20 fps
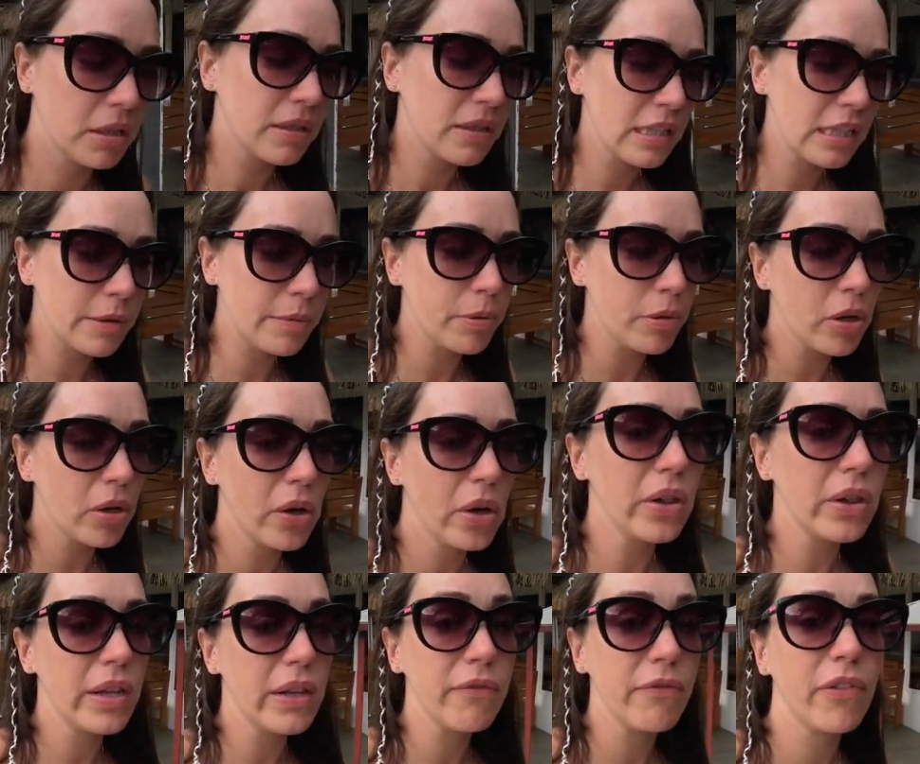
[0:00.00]
it's
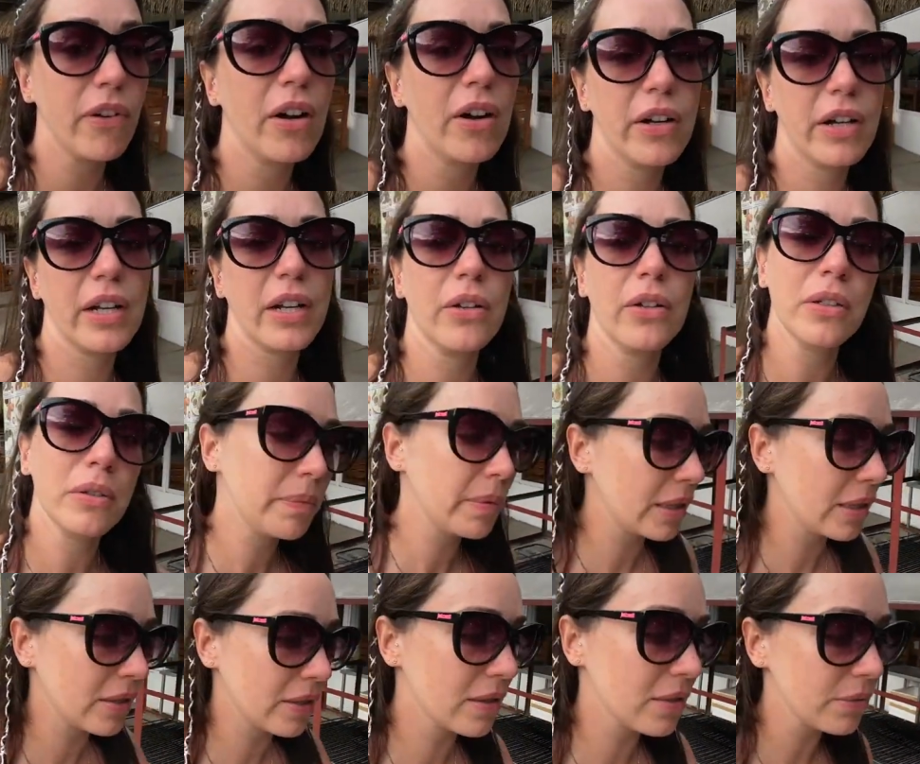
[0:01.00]
probably very good
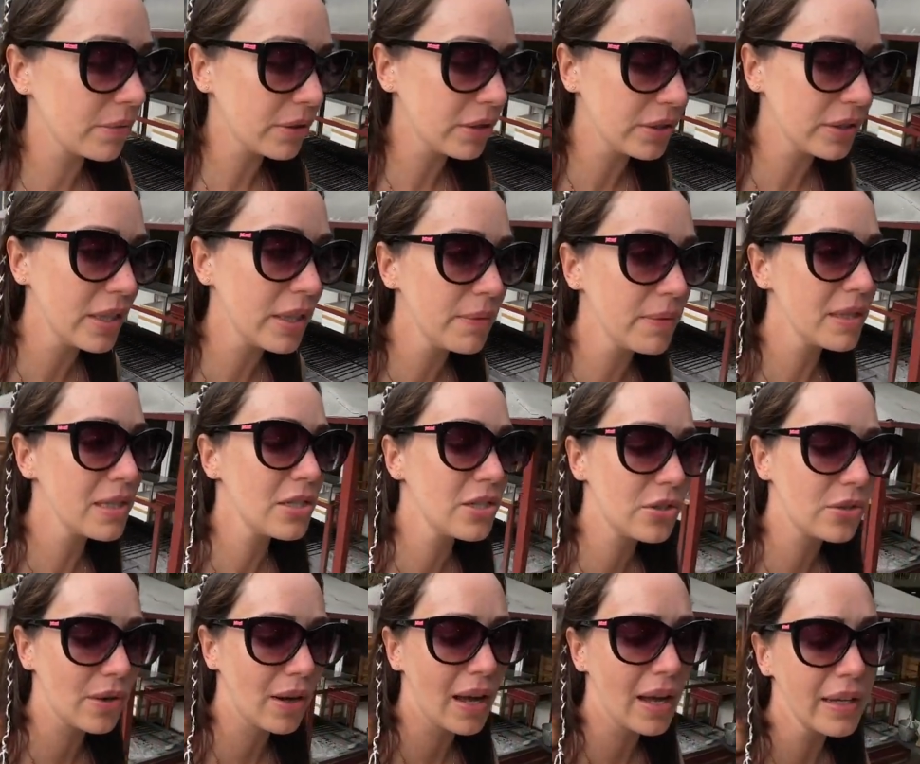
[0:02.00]
because we're on the beach,
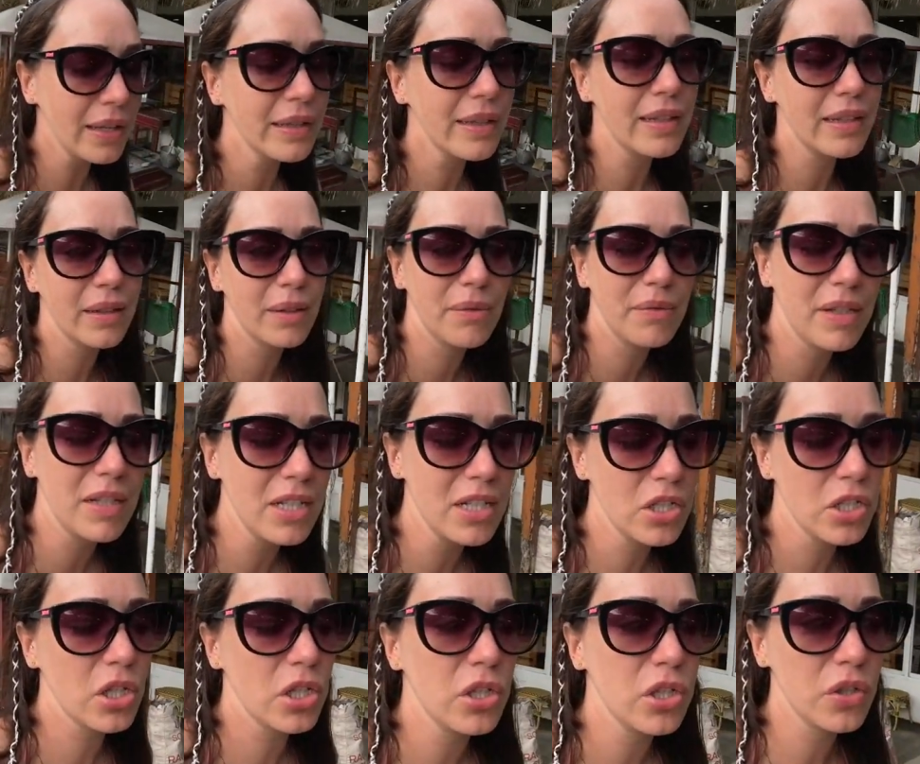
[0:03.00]
right? In the beach,
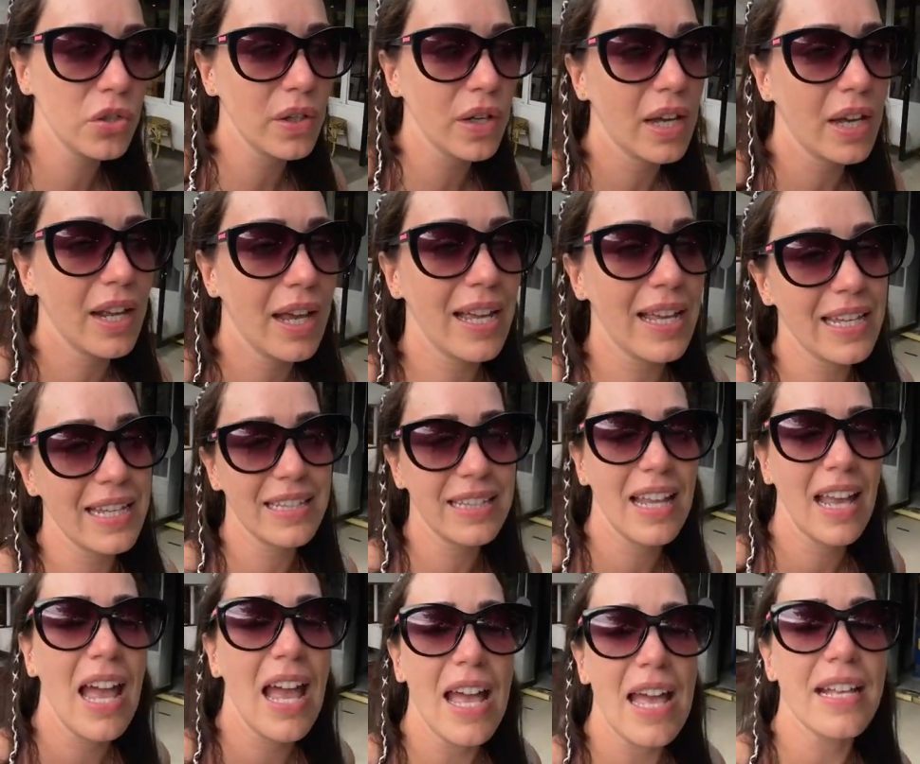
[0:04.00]
you gotta eat
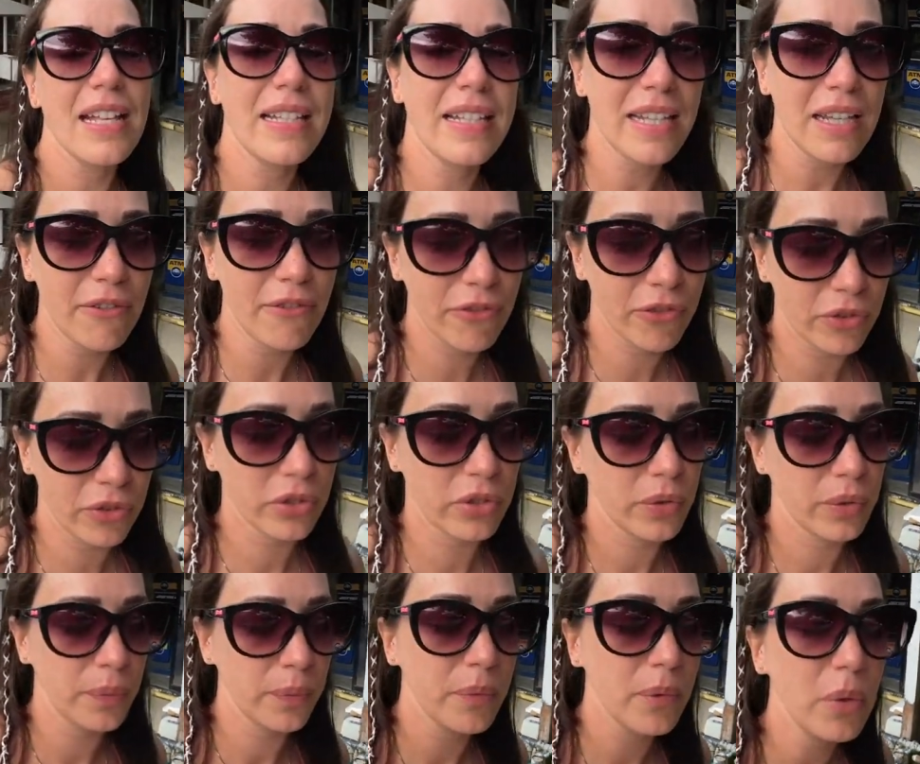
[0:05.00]
seafood.
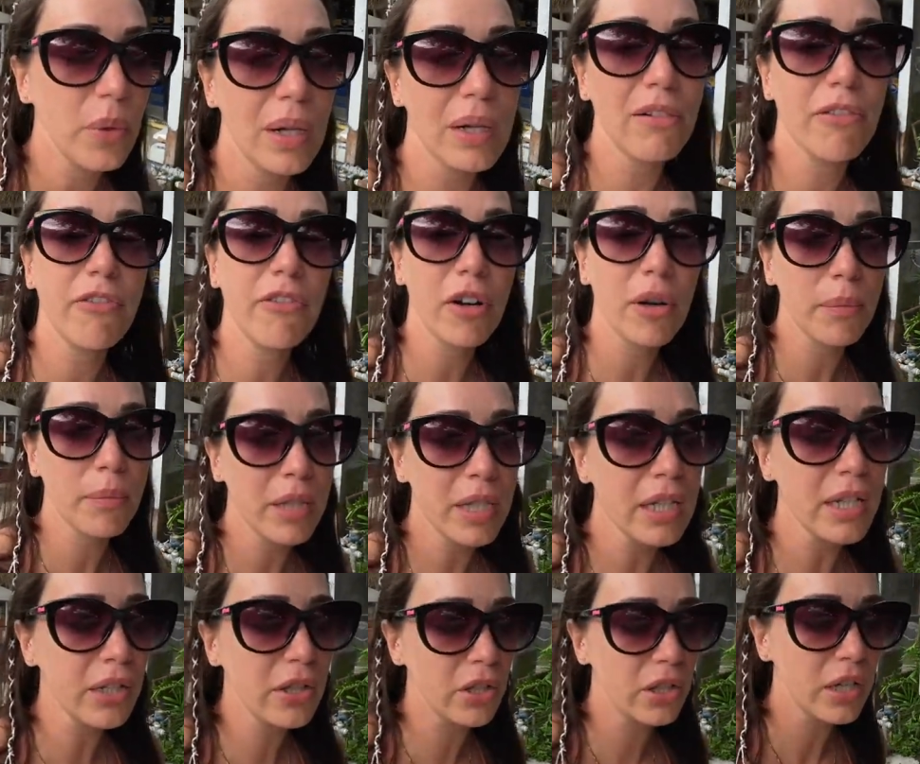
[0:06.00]
Well, from
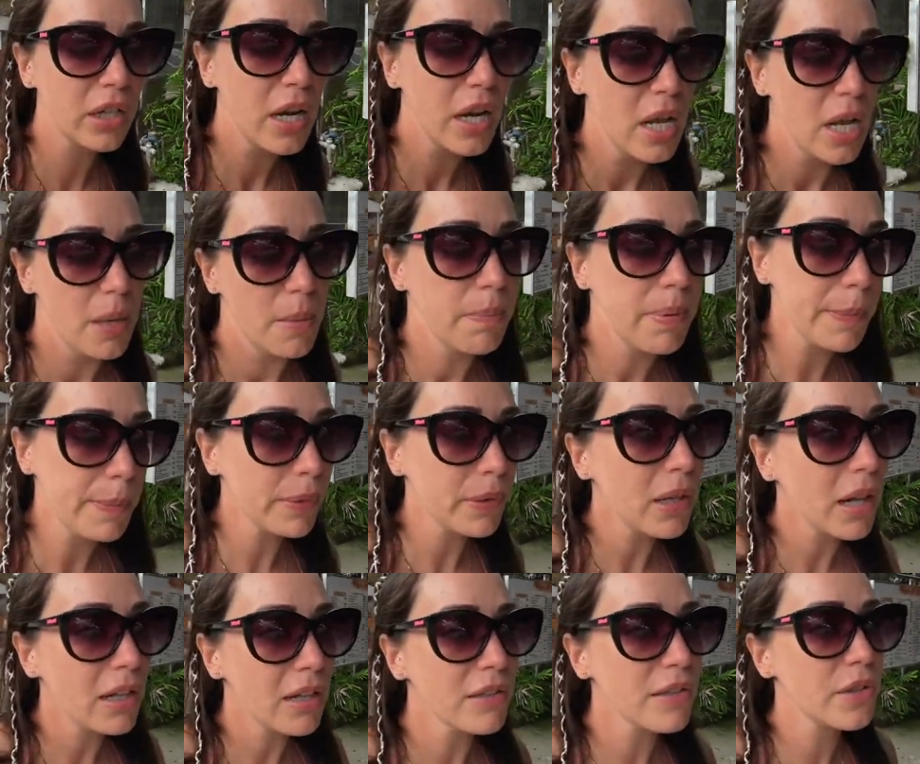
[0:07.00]
here,
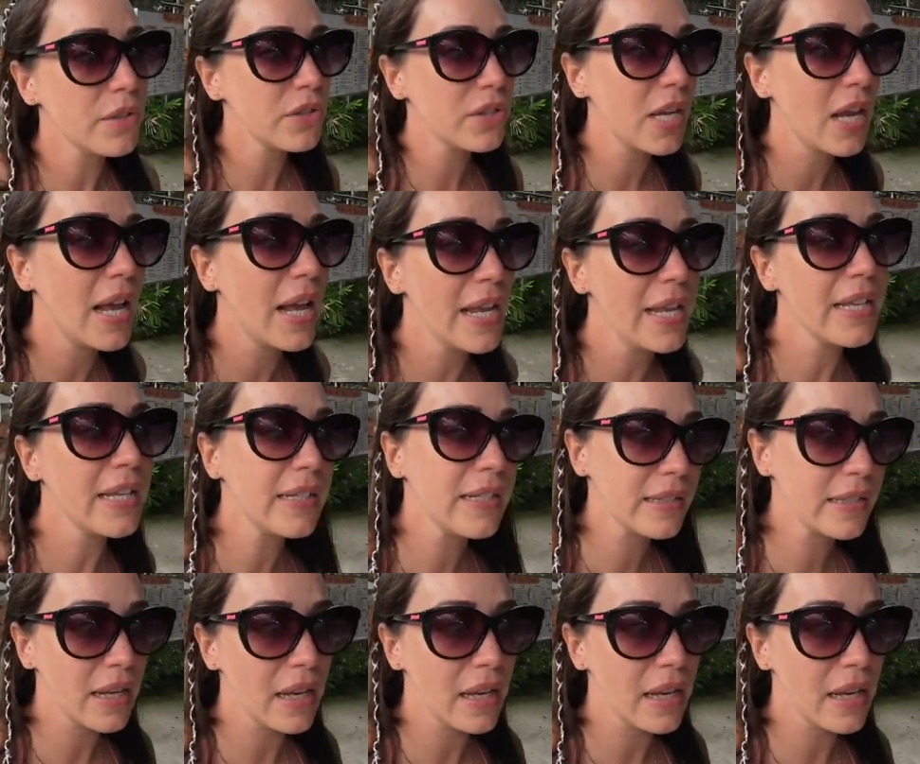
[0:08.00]
people also take